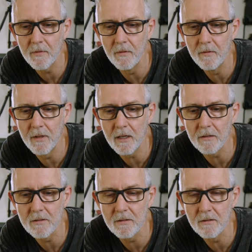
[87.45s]

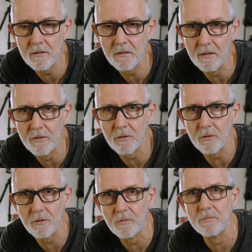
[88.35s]
that is
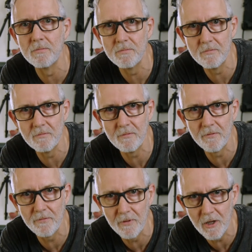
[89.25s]
all
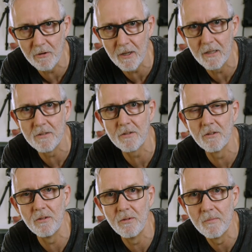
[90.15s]
figuring
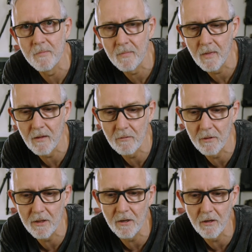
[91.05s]
into
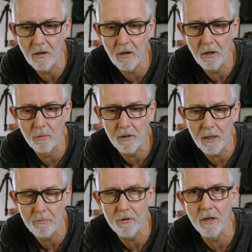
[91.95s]
whether I will
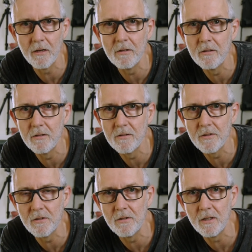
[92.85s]
upgrade
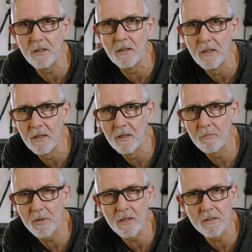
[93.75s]
to the
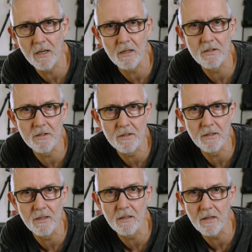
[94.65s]
Pentax
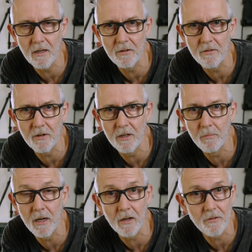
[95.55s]
K3
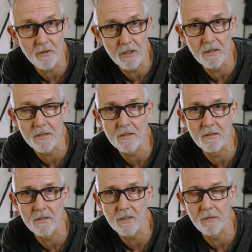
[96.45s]
Mark III
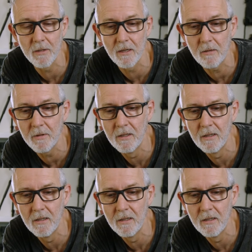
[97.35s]
that's coming up,